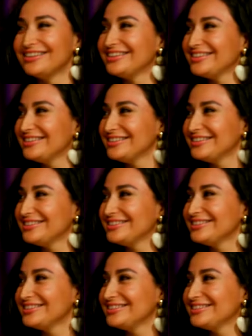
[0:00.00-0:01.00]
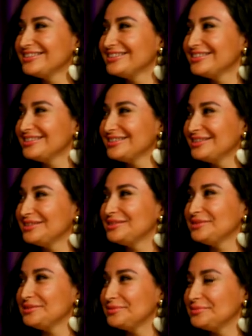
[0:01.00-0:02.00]

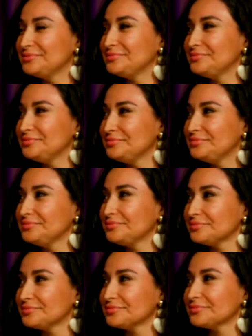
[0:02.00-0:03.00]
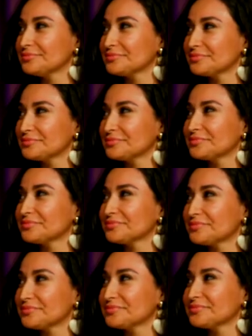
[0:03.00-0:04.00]

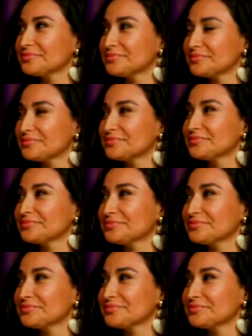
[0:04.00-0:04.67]
[no speech]